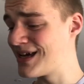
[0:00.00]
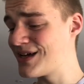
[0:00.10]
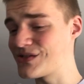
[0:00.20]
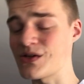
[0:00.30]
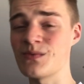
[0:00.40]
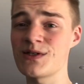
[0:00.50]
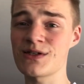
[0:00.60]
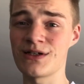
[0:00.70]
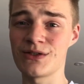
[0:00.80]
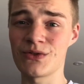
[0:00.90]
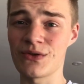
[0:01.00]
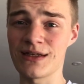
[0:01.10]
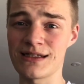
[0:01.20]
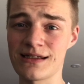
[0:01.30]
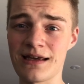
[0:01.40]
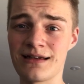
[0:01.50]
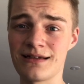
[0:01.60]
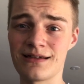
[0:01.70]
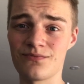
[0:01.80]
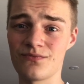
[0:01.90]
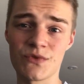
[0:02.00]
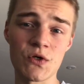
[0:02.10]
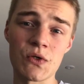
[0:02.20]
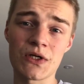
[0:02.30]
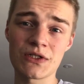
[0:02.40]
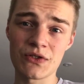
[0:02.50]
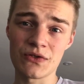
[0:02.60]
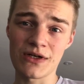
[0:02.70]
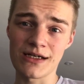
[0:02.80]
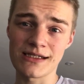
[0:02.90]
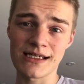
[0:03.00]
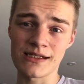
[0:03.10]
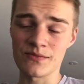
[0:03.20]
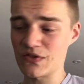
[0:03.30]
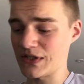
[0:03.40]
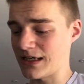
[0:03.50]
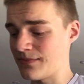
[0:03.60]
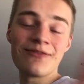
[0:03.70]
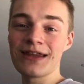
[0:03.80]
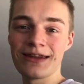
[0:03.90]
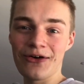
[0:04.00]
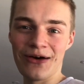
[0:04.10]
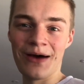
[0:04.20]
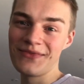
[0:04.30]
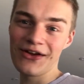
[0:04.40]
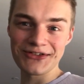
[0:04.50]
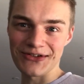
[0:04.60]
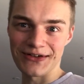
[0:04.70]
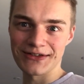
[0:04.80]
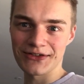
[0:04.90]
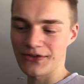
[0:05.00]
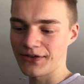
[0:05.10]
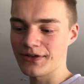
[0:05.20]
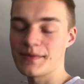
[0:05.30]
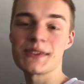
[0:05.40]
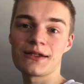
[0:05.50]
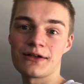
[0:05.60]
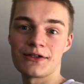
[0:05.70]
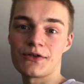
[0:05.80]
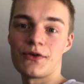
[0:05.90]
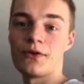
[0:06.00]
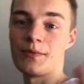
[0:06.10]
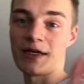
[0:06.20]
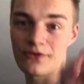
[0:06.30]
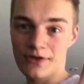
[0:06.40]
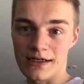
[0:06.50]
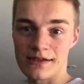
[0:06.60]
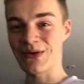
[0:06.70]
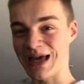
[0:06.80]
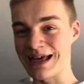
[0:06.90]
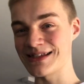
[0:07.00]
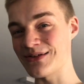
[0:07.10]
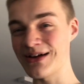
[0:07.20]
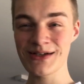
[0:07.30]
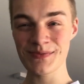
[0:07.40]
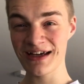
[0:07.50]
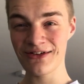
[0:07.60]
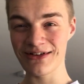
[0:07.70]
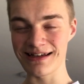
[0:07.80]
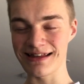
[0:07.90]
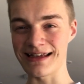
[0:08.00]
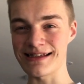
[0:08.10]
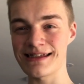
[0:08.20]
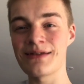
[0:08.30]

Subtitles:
So I'm just going to do this and talk to you guys as I'm doing it. Even though I'm not doing a tutorial, I'm still going to show you all my ingredients. Okay, so here's my ingredient list.